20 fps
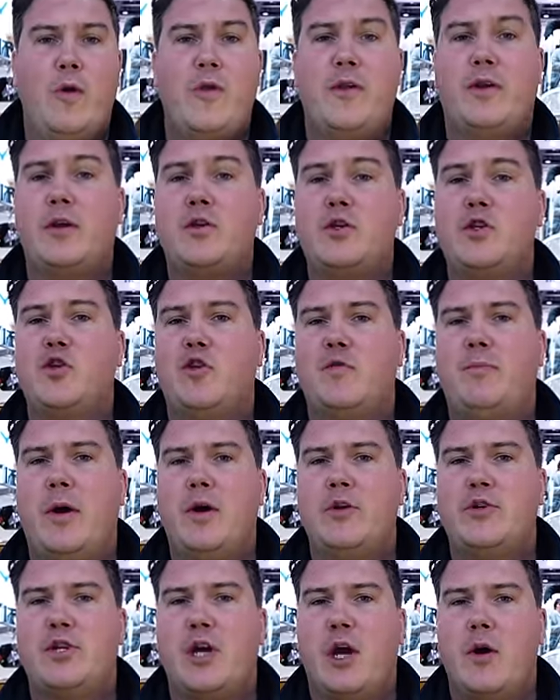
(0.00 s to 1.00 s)
We're at the Düsseldorf
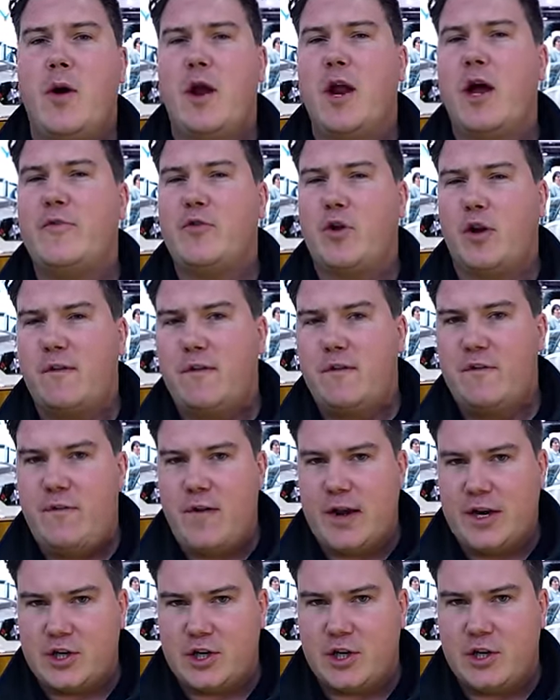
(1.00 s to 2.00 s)
Boat Show and I've got a
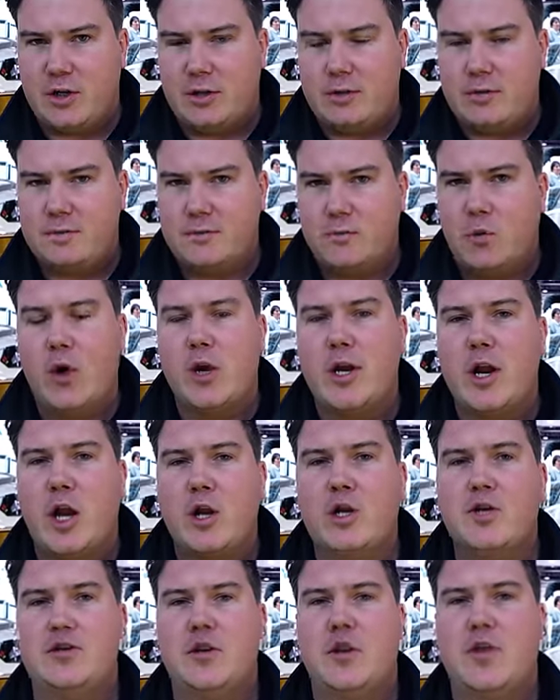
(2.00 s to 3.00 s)
fictional one
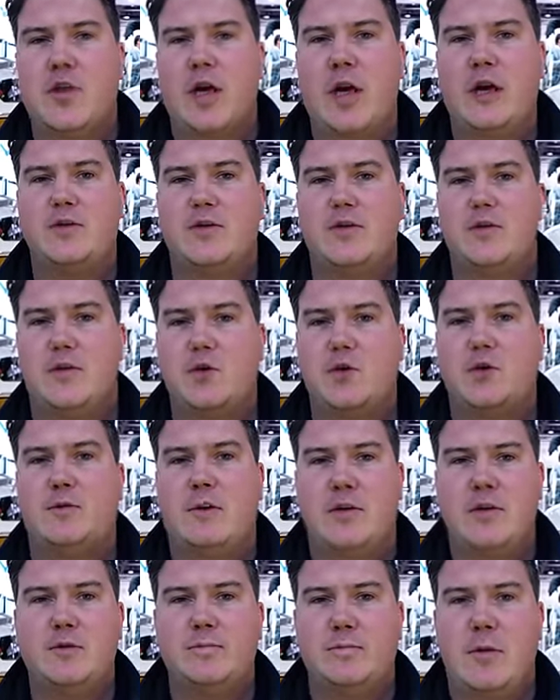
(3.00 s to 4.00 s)
hundred thousand
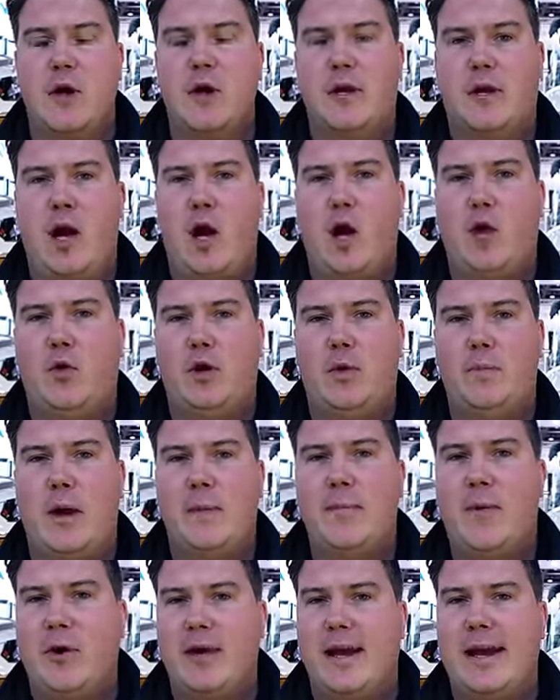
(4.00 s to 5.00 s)
euros burning a hole in my
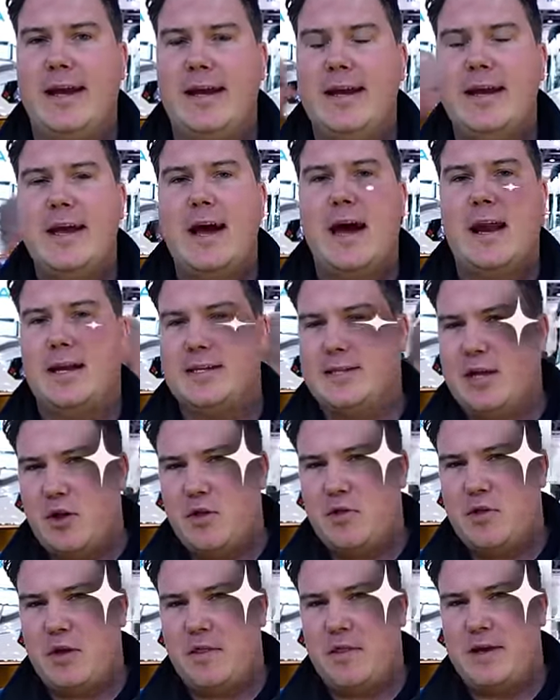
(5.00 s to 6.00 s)
pocket, and I
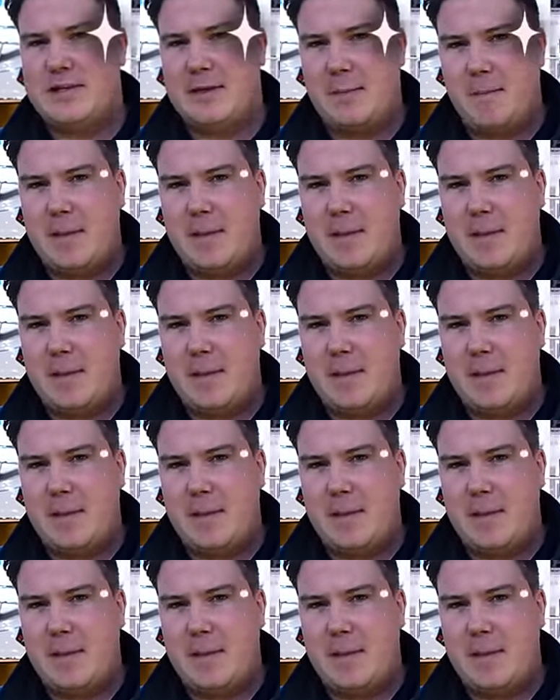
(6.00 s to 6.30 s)
don't think there's a